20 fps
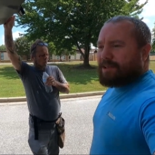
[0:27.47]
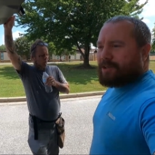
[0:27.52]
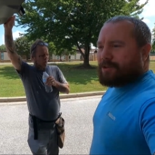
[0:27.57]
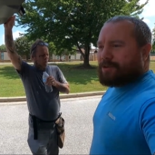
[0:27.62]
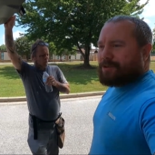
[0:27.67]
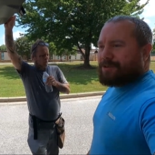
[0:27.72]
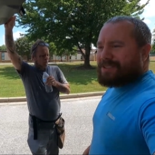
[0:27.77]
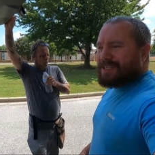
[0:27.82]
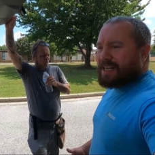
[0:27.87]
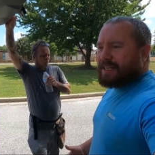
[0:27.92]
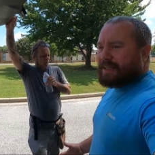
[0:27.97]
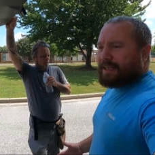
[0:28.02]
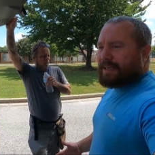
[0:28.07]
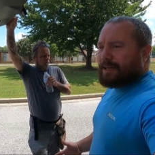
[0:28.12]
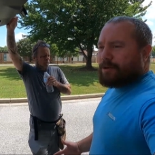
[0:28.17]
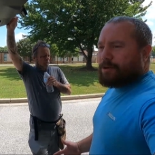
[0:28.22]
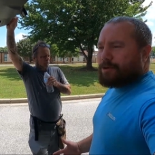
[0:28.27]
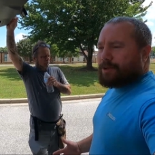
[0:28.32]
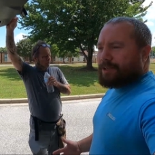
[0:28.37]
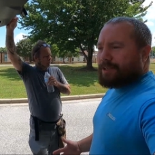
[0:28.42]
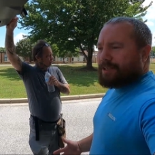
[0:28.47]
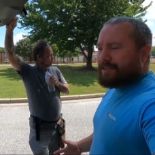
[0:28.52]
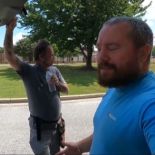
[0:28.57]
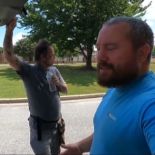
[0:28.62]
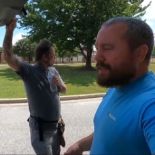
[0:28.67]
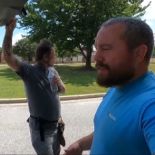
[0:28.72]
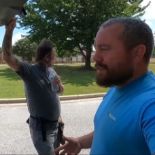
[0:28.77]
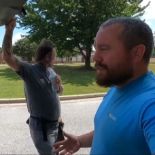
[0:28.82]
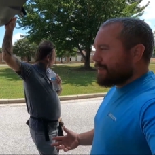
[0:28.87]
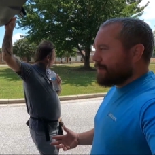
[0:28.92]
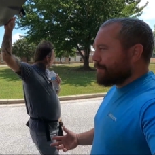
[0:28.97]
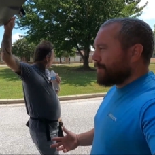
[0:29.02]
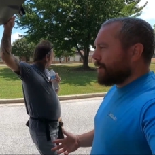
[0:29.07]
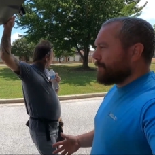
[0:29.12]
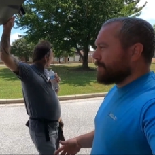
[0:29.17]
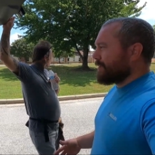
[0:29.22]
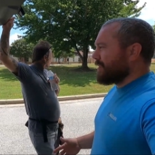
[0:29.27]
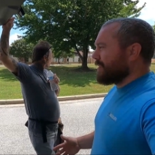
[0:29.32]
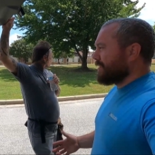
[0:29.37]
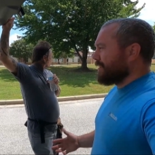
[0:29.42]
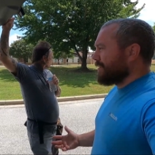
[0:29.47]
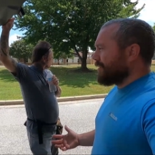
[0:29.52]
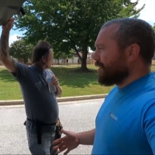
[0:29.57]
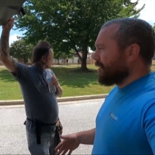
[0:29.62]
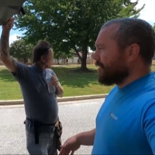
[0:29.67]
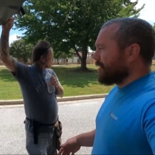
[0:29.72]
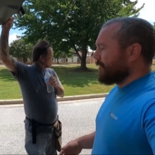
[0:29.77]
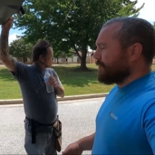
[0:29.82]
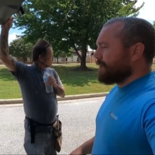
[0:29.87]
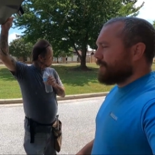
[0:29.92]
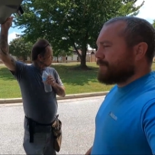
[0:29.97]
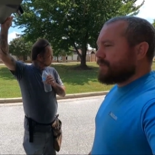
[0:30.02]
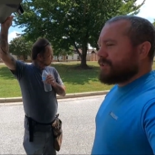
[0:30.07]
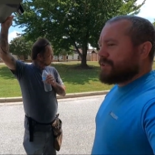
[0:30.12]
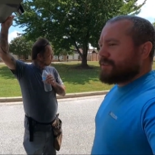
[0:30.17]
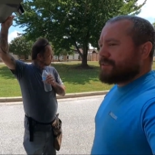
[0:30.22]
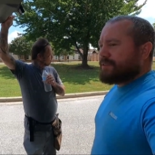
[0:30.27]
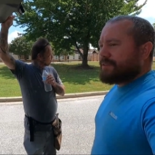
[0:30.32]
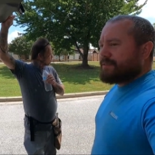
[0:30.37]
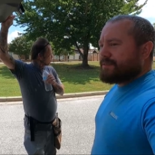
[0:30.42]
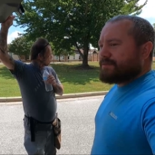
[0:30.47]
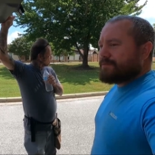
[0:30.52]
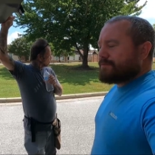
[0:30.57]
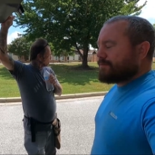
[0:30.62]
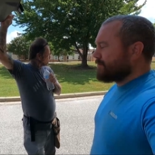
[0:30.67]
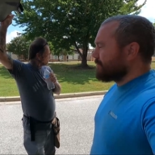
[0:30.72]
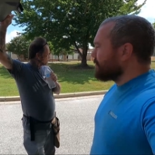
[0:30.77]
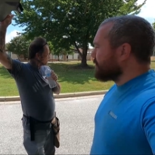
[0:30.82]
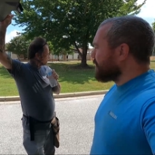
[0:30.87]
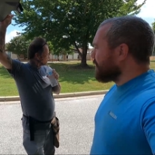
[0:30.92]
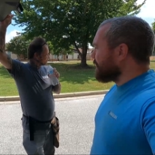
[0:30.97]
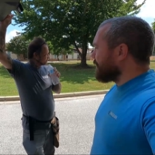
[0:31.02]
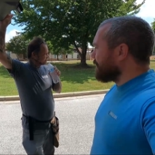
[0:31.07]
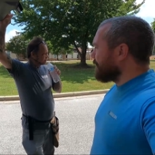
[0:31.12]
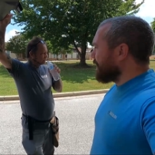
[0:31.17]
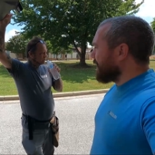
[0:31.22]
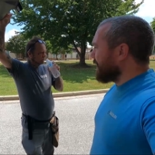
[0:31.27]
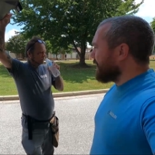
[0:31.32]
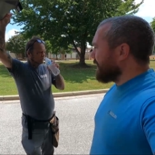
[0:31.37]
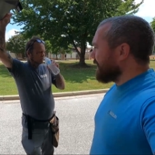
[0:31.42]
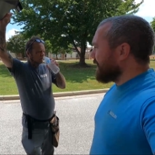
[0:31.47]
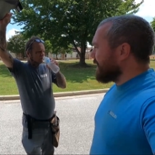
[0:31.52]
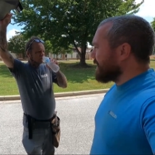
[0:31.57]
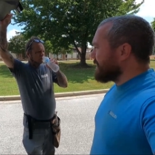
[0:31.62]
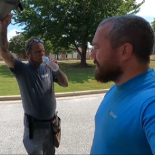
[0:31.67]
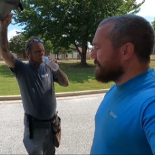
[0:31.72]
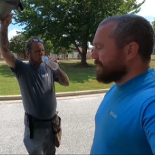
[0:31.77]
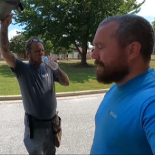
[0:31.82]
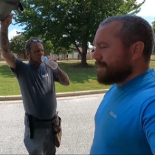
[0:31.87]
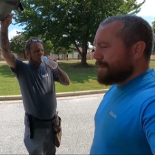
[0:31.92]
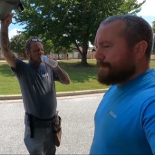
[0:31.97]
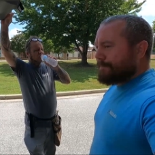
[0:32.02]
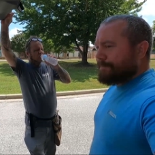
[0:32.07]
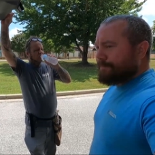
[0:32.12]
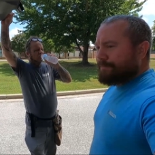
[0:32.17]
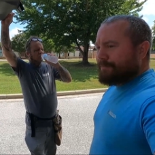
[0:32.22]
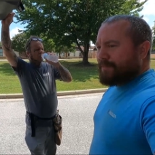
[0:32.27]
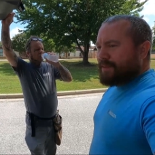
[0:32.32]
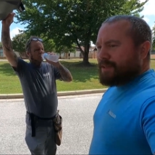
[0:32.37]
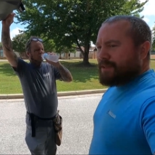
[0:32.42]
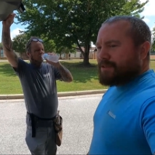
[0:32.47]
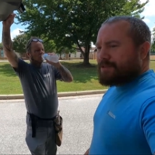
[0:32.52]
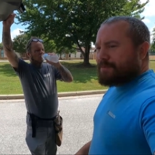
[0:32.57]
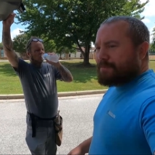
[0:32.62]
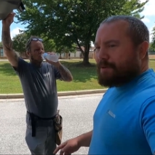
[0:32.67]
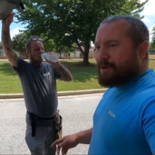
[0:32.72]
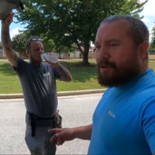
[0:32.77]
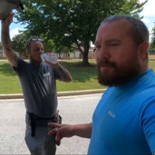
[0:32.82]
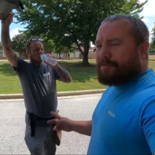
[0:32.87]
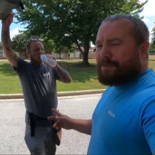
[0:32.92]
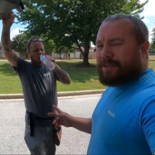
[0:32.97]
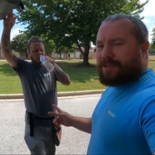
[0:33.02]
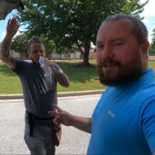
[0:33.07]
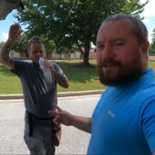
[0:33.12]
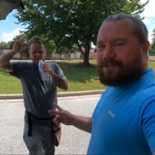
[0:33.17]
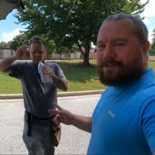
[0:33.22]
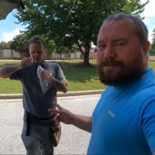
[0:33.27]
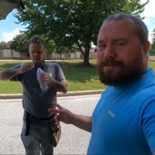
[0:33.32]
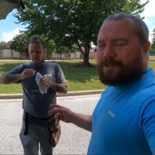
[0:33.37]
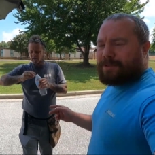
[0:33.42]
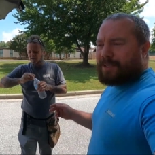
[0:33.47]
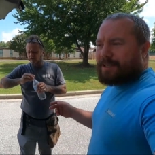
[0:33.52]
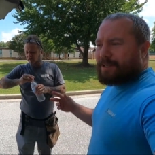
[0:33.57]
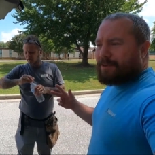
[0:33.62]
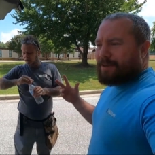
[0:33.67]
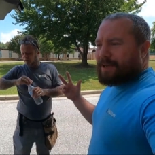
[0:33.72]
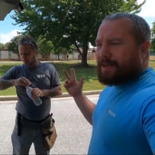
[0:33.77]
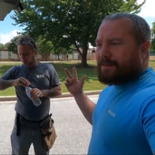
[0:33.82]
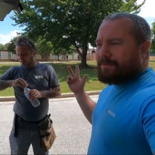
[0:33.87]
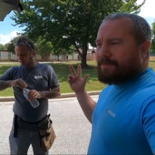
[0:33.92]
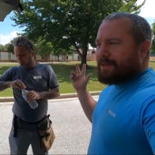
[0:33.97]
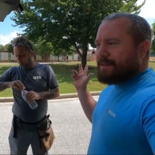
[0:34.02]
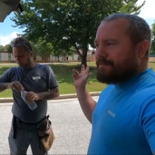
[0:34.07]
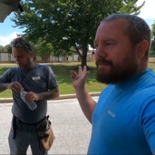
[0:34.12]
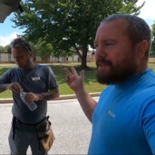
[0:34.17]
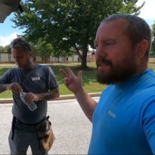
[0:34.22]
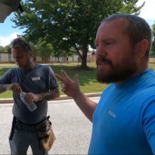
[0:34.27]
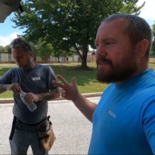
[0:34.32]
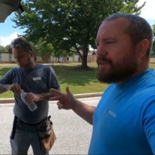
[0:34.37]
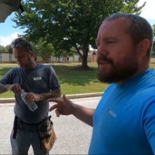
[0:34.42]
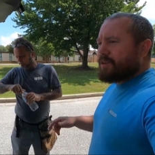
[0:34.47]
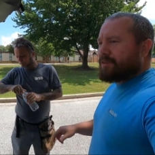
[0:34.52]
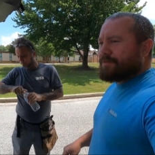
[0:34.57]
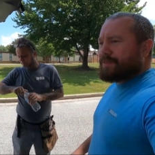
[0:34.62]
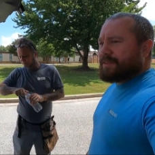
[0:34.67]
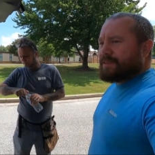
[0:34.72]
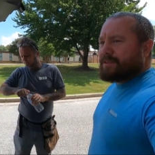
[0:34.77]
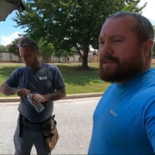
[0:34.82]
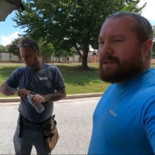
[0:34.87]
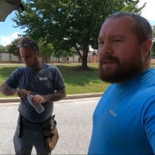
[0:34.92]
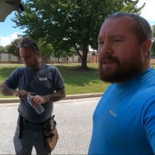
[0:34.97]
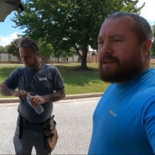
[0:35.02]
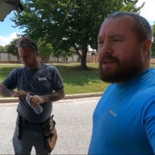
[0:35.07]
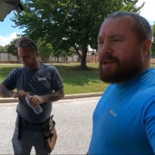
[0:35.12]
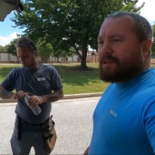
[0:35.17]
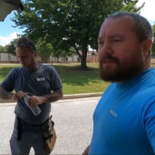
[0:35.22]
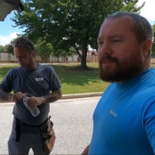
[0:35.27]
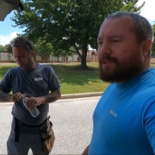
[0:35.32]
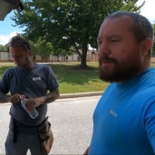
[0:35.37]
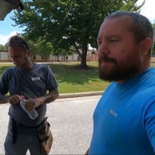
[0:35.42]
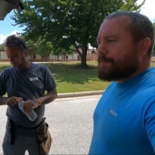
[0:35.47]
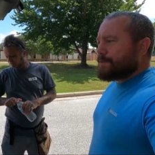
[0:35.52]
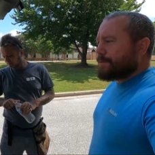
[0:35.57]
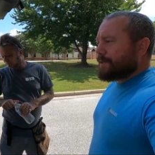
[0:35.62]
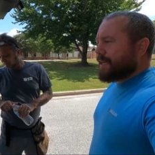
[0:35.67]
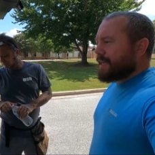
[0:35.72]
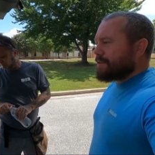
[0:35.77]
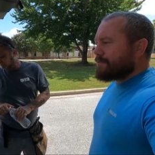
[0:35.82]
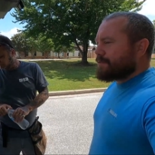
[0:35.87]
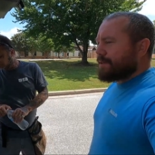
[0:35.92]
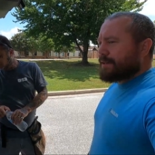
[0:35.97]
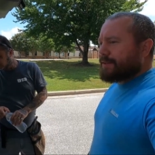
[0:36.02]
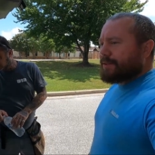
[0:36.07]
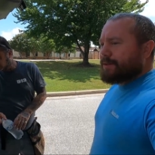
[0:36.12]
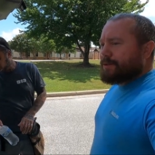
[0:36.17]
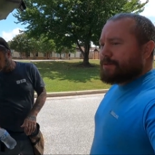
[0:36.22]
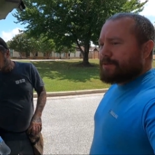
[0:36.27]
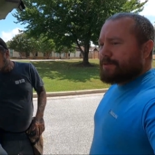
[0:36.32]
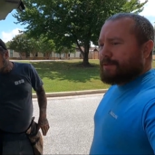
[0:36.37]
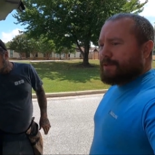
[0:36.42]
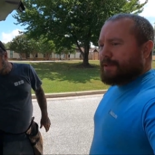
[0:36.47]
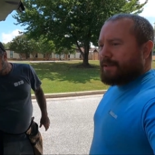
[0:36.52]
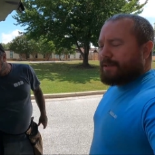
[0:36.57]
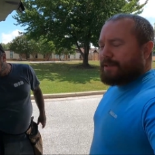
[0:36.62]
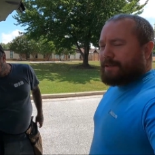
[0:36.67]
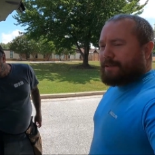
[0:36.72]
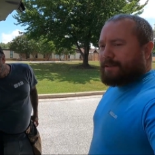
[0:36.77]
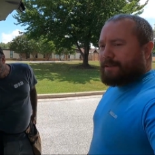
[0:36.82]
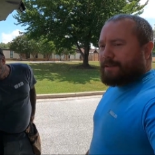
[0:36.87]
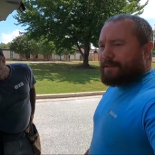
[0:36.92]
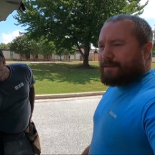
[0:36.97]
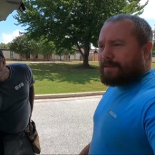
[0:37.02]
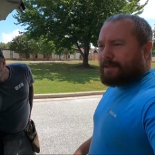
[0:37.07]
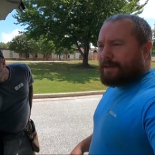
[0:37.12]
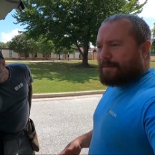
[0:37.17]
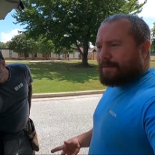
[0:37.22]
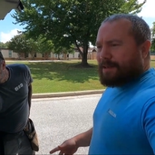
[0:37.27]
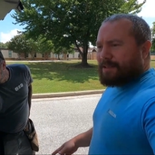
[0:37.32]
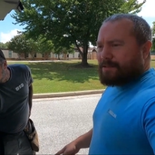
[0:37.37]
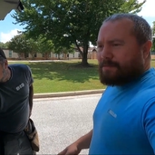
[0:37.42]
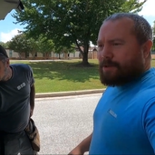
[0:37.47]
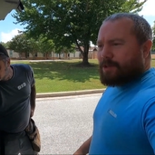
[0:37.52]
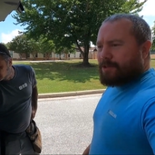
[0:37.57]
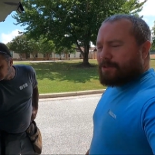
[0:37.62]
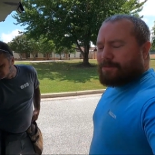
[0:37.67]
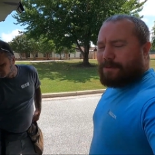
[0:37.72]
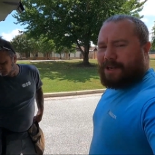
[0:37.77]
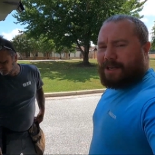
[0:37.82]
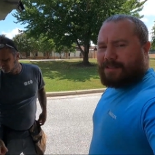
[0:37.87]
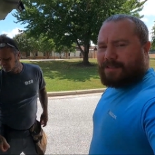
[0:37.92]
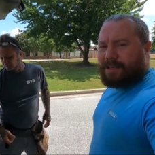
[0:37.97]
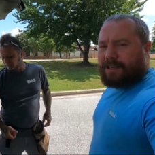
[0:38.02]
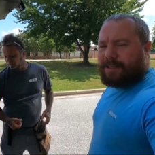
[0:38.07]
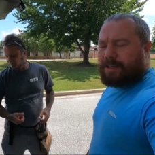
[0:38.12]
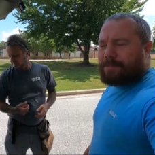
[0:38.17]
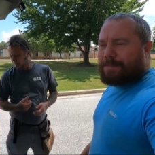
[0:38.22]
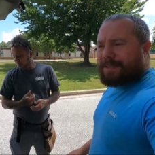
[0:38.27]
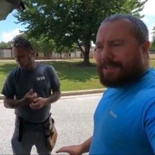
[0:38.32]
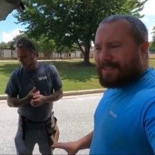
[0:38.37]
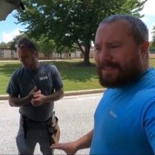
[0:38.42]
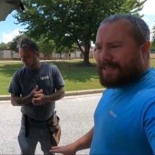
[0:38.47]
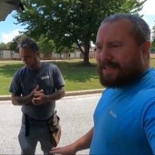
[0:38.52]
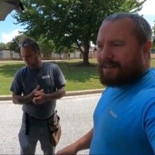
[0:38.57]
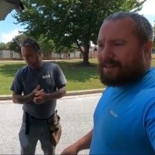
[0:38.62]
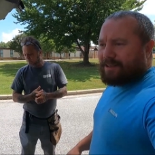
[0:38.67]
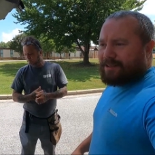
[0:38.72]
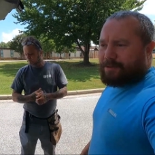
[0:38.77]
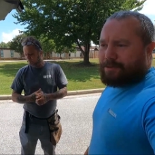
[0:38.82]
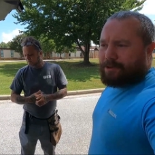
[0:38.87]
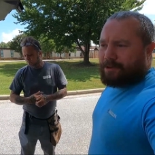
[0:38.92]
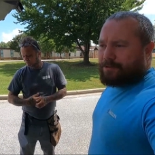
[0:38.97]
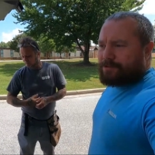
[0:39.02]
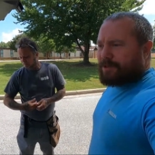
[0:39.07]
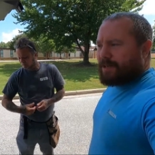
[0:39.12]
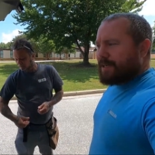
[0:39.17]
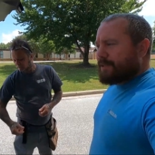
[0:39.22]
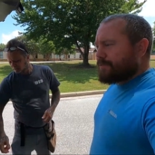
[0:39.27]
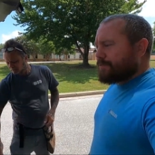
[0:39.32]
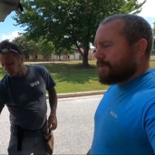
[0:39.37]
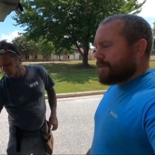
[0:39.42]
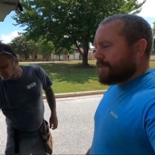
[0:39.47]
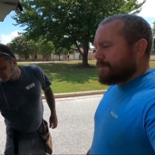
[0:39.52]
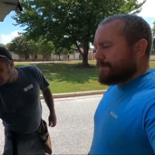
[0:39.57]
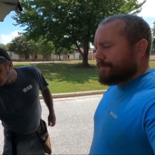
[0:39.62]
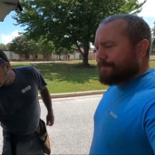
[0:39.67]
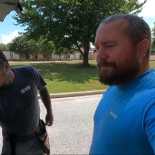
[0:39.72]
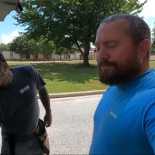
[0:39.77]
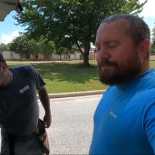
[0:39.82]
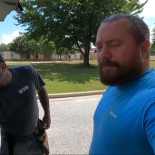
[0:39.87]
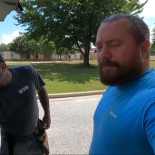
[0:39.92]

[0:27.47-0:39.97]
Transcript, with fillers: I don't know exactly how old it is. I'd say probably early 50s. So if I had to guess. There's some ball fields, but they do have that fenced off and uh, locked up, so we can't try those. And then I've got some other spots lined up in this area that we're gonna try as well.